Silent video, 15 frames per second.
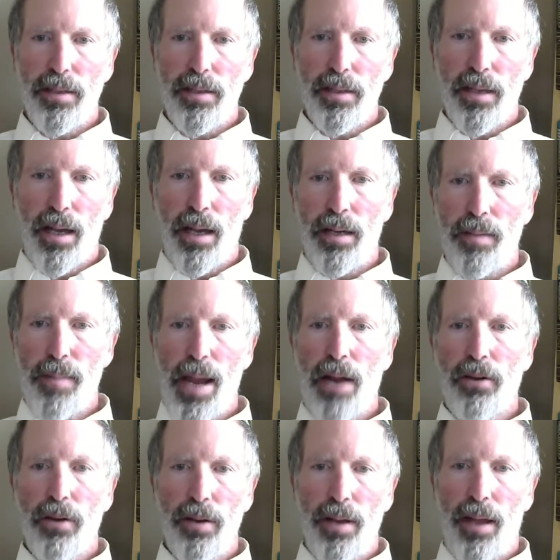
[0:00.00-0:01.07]
on a
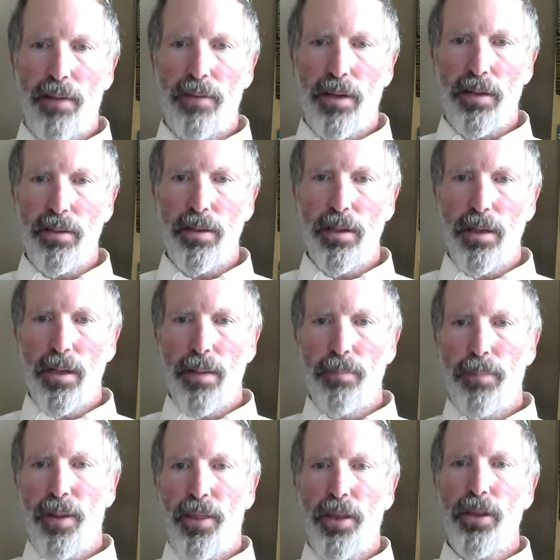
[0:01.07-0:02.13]
macro level,
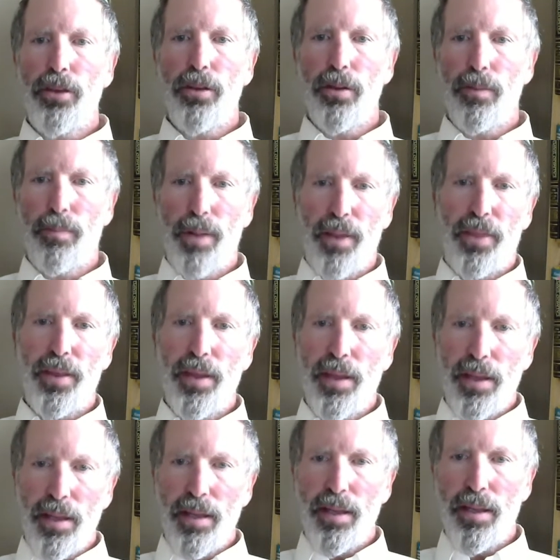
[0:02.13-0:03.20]
but
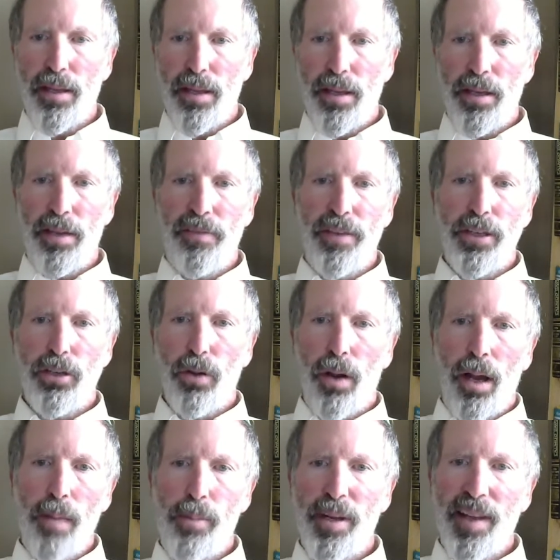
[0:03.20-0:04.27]
the individual
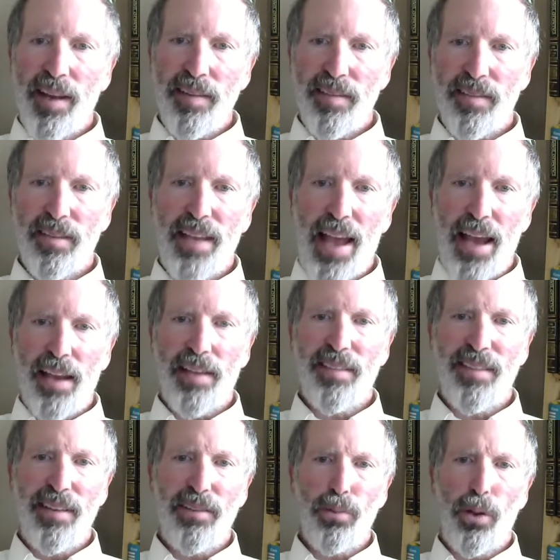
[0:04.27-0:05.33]
hyperdense
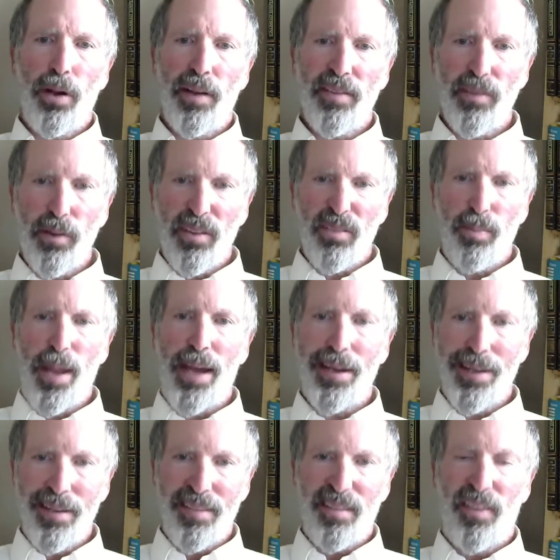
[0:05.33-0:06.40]
galaxies were also
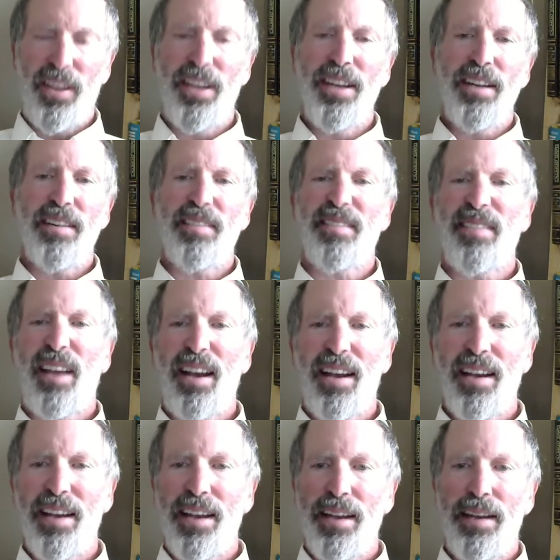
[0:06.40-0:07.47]
expanding. So the near
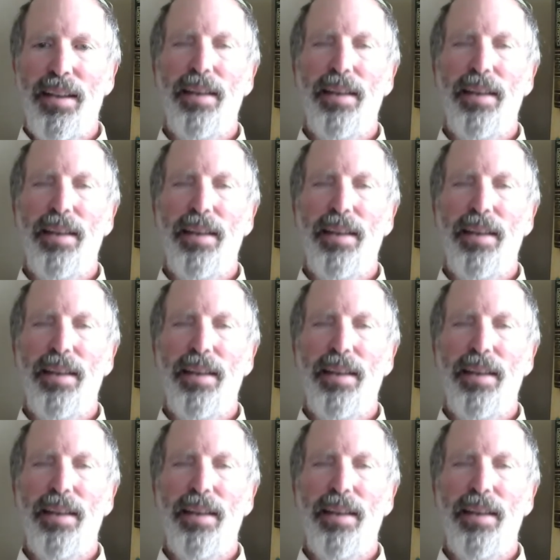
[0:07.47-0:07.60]
side